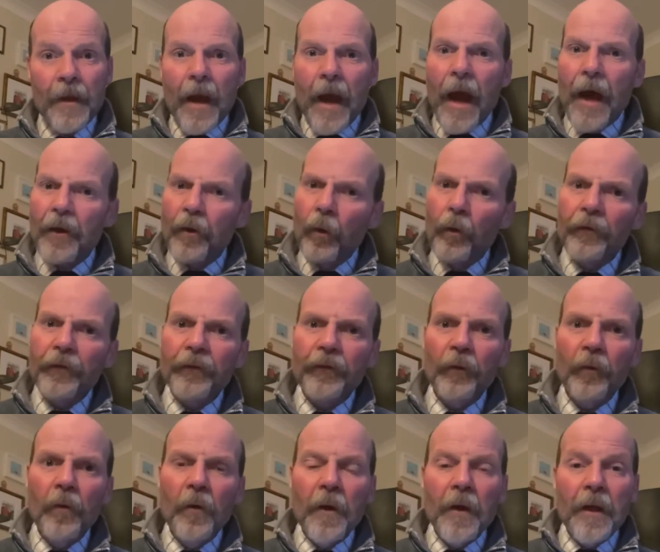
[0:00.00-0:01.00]
And
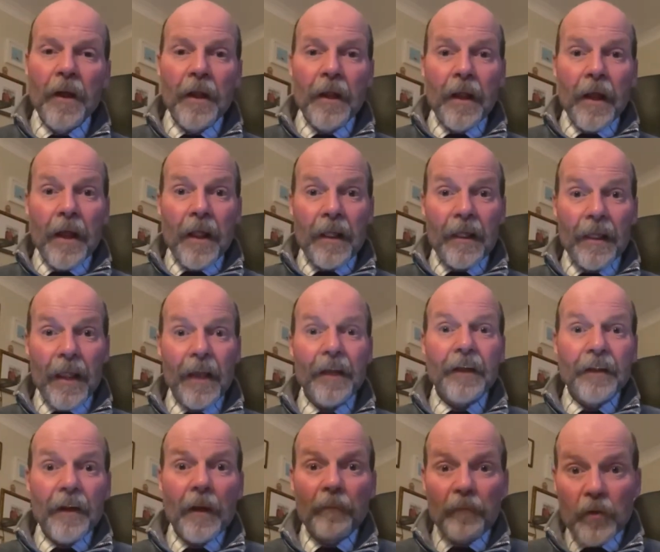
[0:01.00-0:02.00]
also
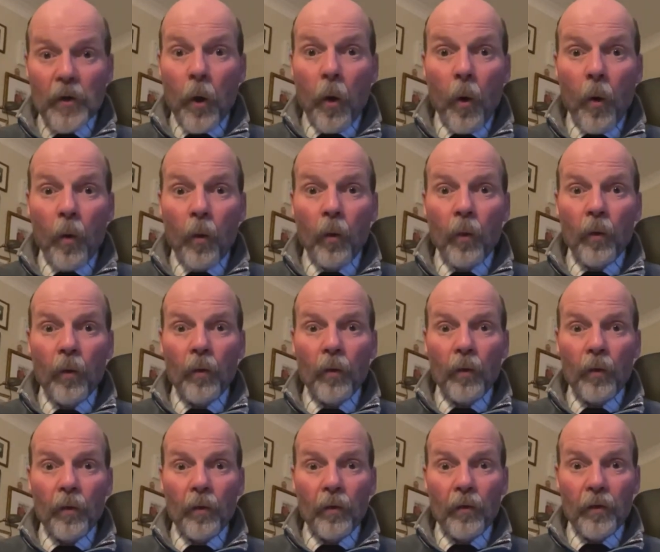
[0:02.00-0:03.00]
letting them know
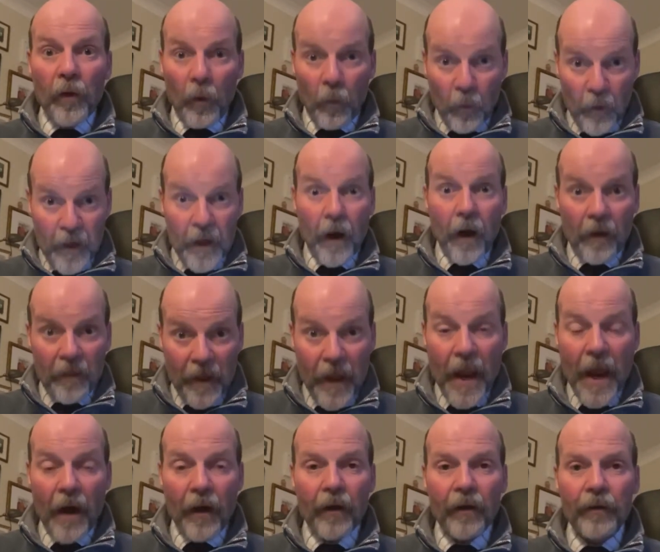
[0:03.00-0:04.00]
that we are
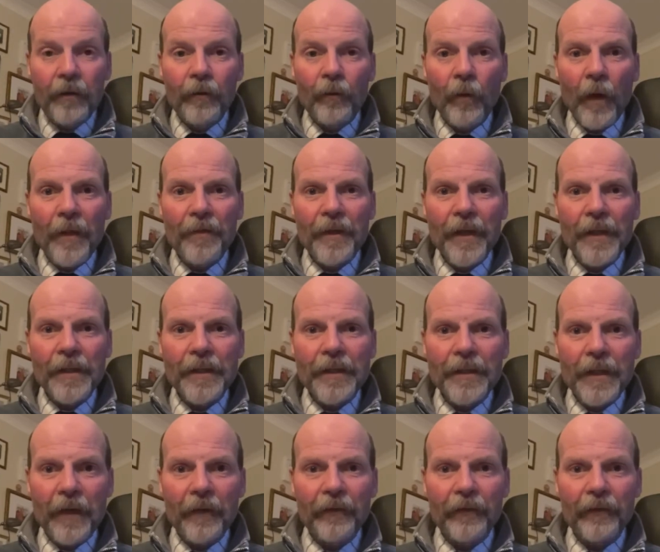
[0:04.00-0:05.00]
there when they
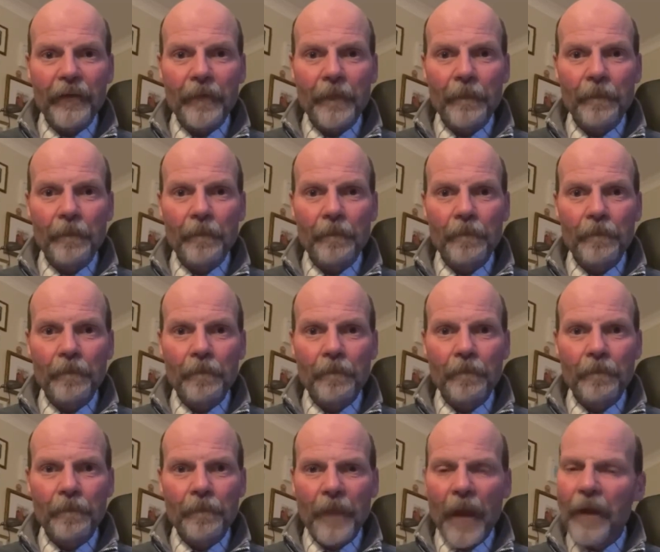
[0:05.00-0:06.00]
need us.
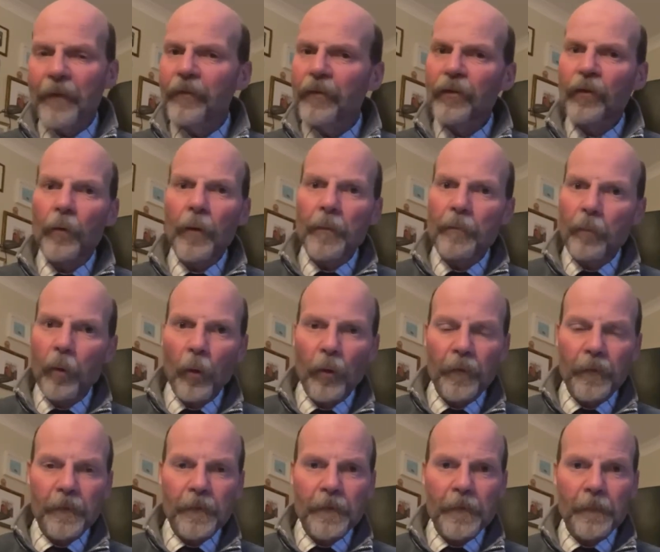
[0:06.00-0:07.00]
That's so
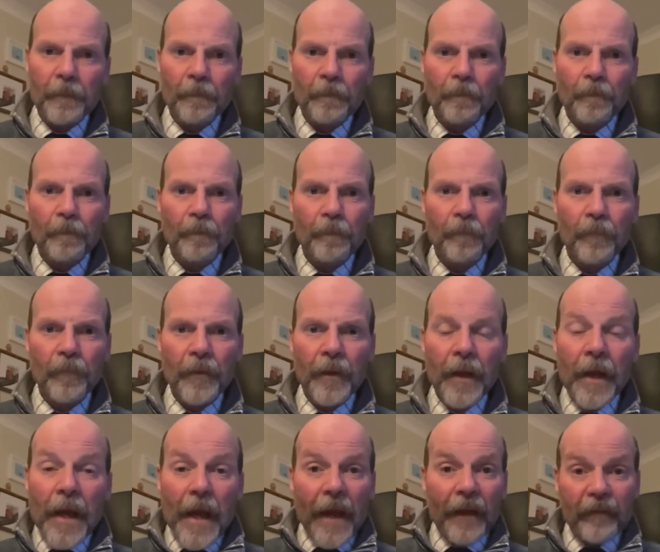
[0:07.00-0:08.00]
important.
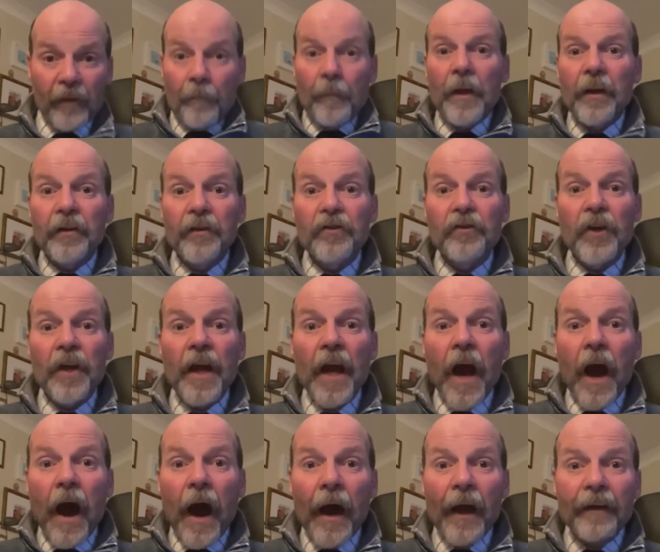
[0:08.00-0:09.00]
It's a ministry
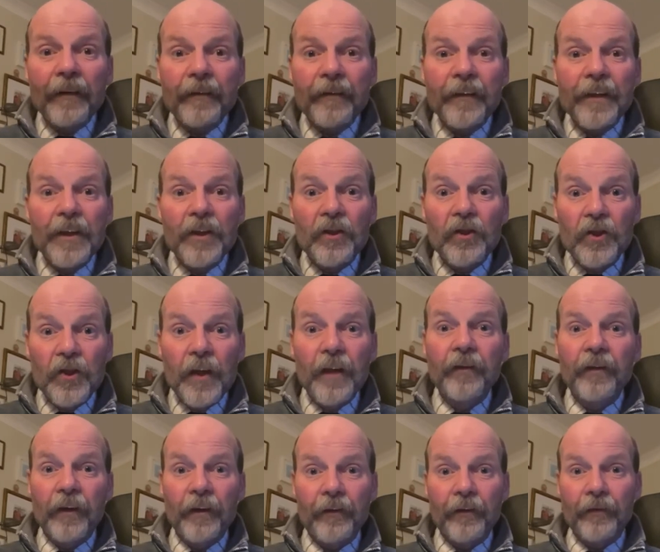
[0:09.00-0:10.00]
I see
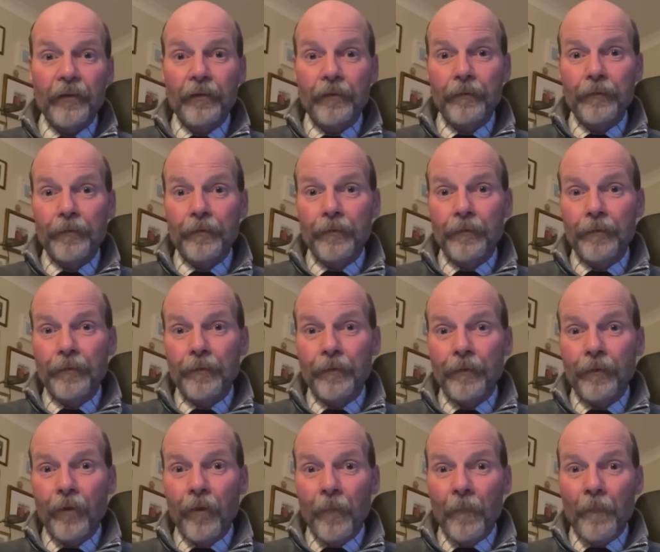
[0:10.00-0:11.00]
Jesus
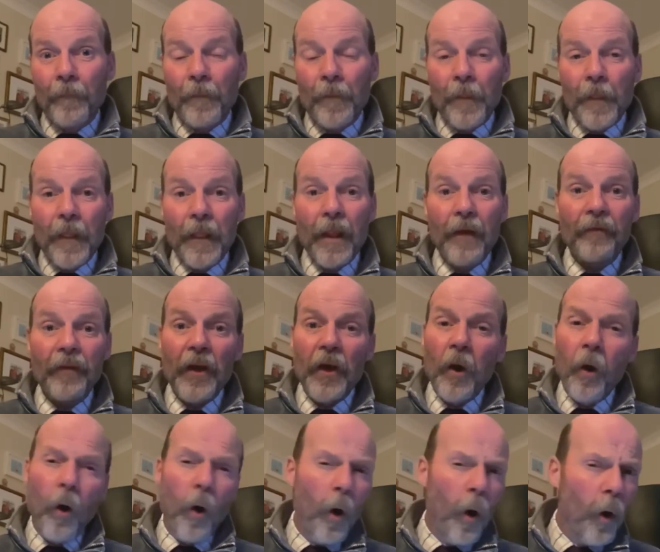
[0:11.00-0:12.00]

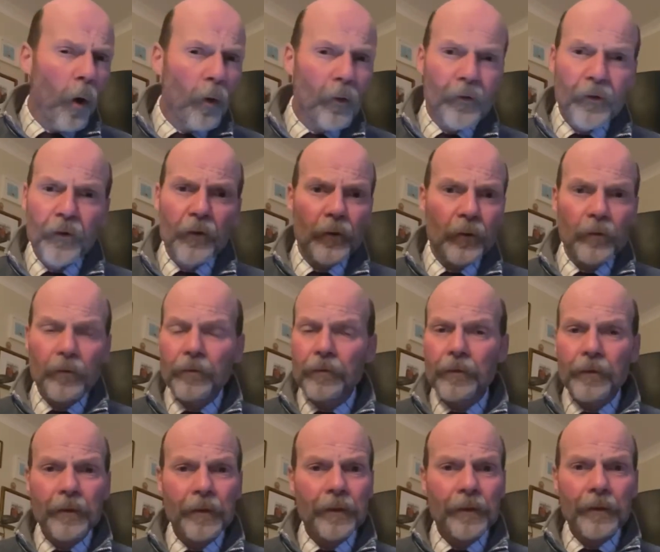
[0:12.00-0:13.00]
living all through
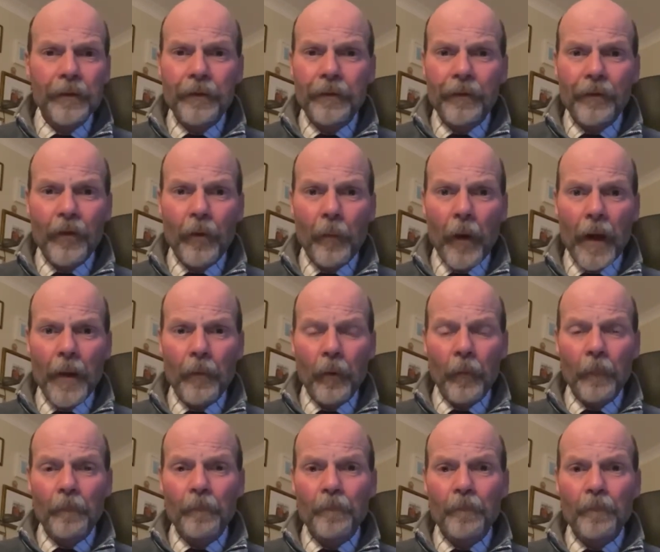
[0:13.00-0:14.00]
the Bible.